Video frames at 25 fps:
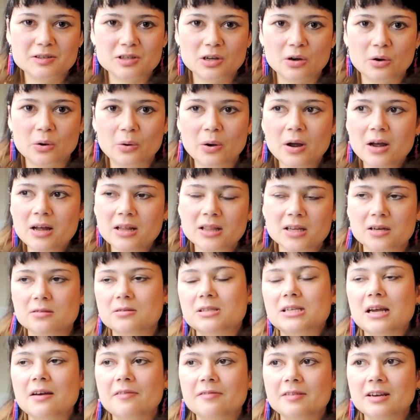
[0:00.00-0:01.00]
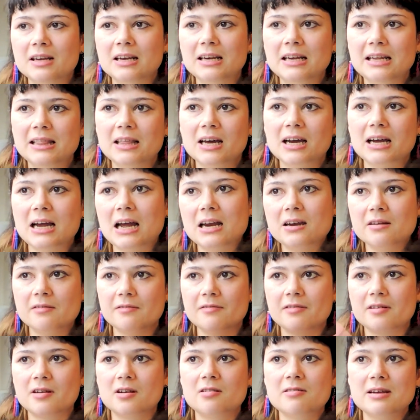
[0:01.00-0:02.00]
So there was definitely that kind
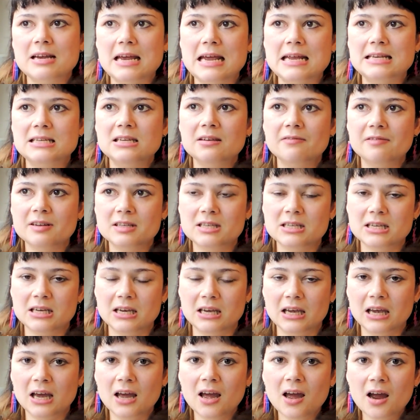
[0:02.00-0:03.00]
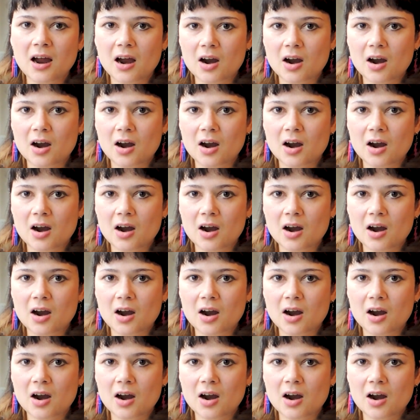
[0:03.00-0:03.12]
of creativity